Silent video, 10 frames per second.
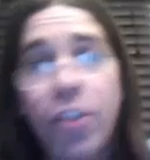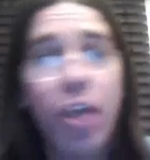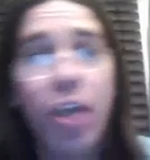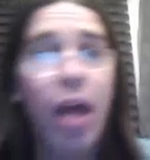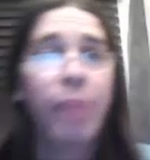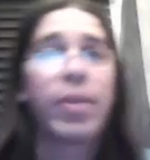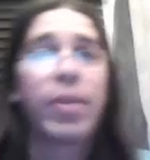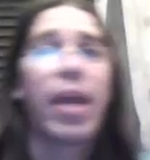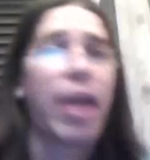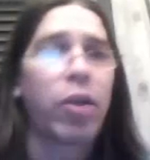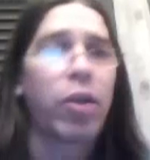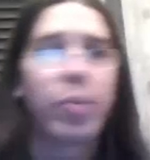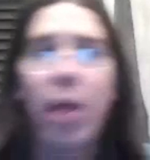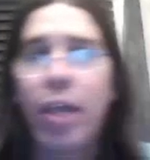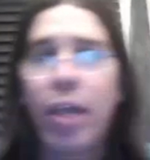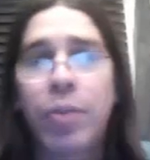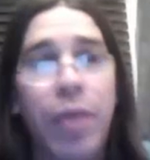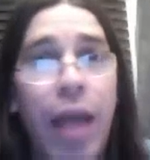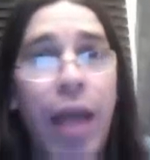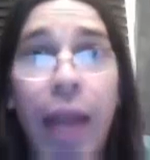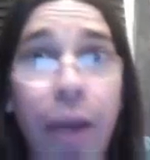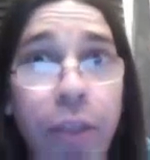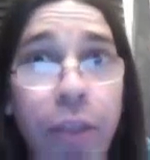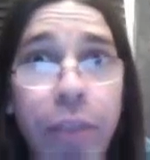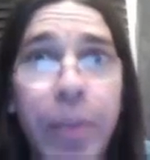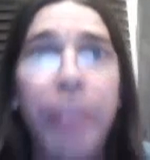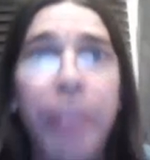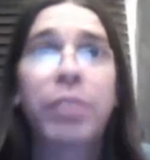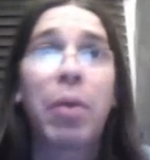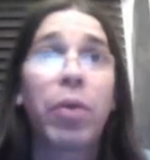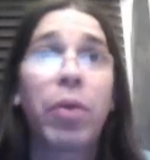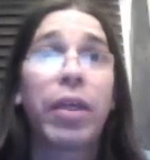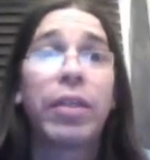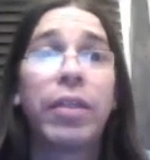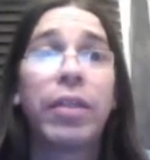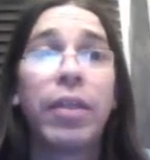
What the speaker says: shops, hangout spots where that language is being spoken.